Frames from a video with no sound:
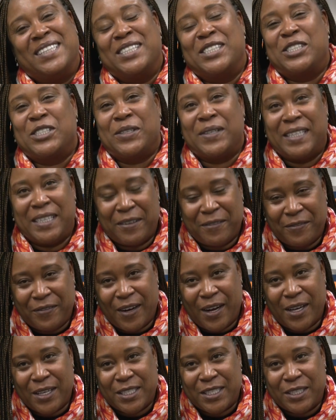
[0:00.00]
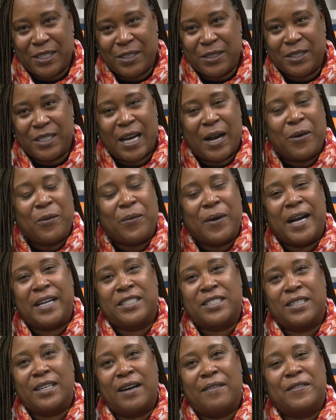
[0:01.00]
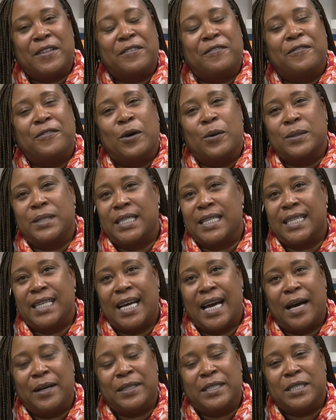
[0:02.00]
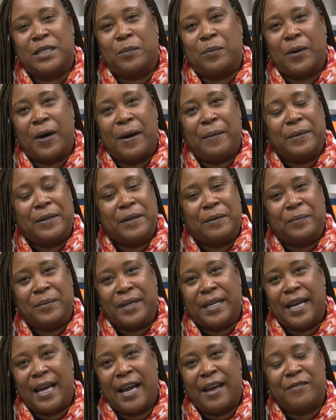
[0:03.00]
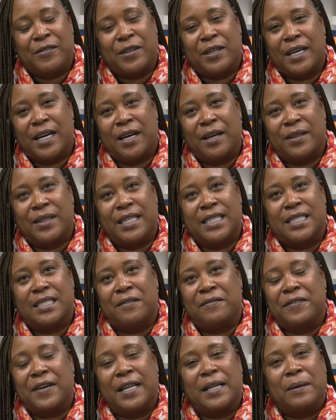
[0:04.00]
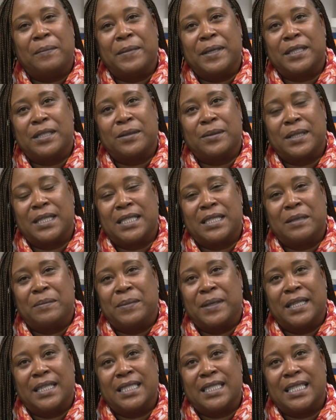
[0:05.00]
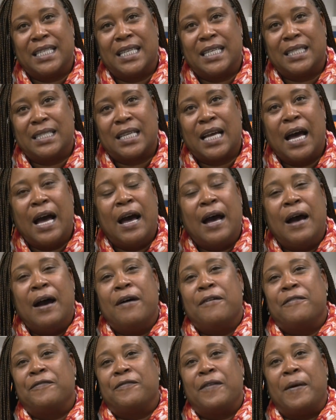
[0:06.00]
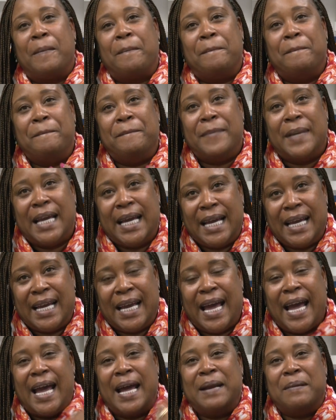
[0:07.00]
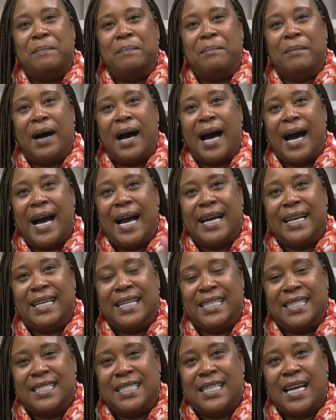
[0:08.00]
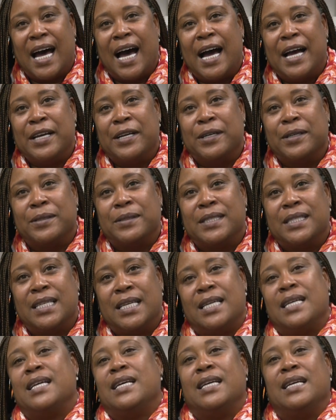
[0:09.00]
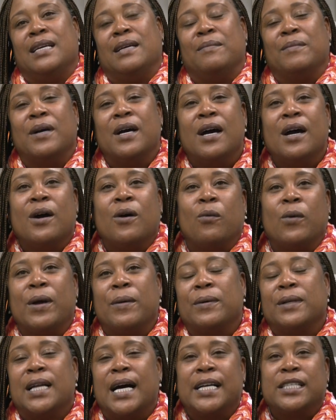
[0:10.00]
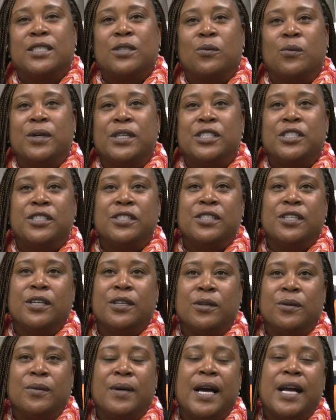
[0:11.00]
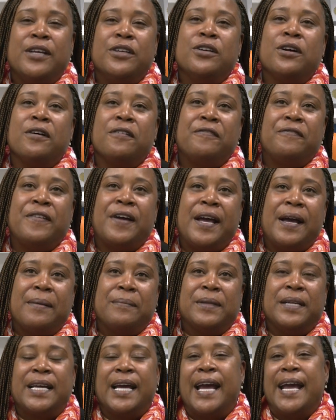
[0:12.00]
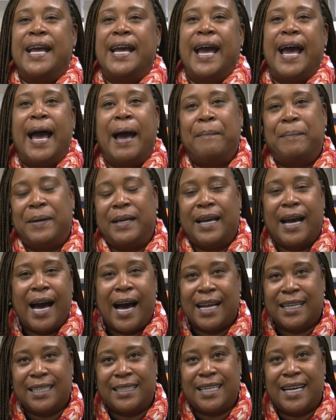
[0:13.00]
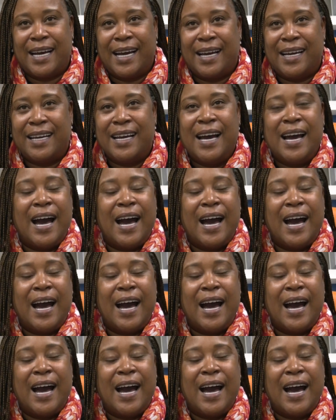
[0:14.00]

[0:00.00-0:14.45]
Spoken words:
Latrina Foster, Director of the Fulton County Department of Behavioral Health and Developmental Disabilities. From me and my entire team, we would like to wish you and your family a happy holiday.